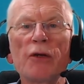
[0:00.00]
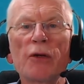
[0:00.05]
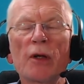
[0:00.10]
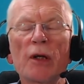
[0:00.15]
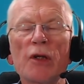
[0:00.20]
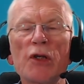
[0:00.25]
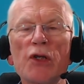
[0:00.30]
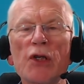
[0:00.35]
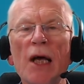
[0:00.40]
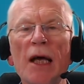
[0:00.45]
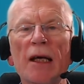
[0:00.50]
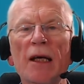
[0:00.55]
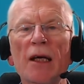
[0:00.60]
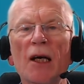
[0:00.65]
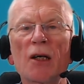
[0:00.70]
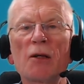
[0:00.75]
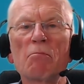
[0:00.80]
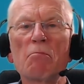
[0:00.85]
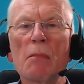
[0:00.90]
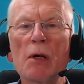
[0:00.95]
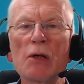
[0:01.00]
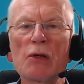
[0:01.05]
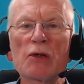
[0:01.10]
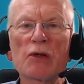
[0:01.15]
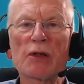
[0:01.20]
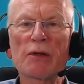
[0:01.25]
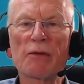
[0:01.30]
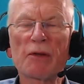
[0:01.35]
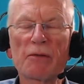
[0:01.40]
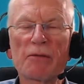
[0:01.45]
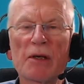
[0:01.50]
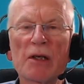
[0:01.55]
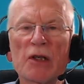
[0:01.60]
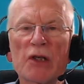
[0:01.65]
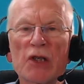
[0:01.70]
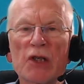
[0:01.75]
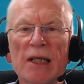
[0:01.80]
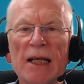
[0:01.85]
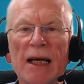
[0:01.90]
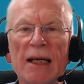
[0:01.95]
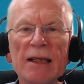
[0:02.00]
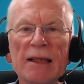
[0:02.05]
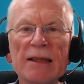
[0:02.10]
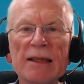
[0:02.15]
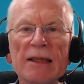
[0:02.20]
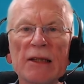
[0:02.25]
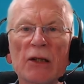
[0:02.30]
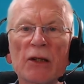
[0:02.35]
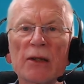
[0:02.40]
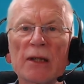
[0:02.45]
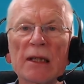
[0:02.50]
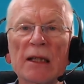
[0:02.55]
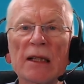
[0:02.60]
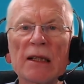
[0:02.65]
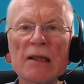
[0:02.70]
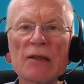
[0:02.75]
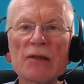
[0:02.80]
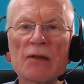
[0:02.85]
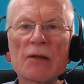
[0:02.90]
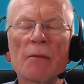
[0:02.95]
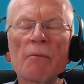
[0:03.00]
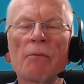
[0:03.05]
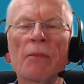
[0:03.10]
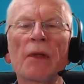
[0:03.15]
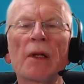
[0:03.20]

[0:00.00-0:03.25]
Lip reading: you can check out most of the functionality on these